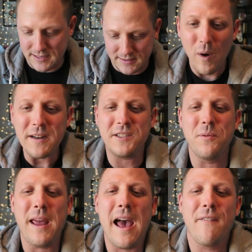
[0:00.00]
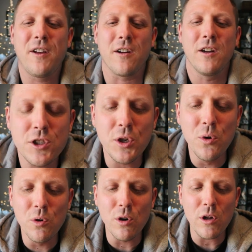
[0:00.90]
What do we have here?
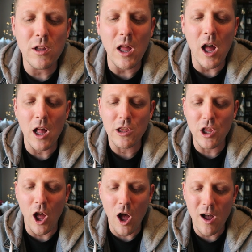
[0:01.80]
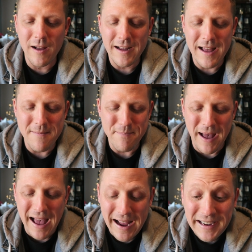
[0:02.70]
Tool Along
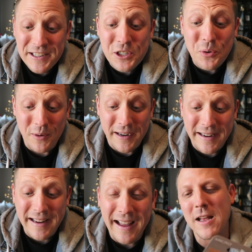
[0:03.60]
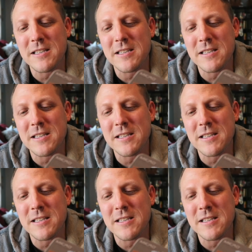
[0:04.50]
Pine Tree.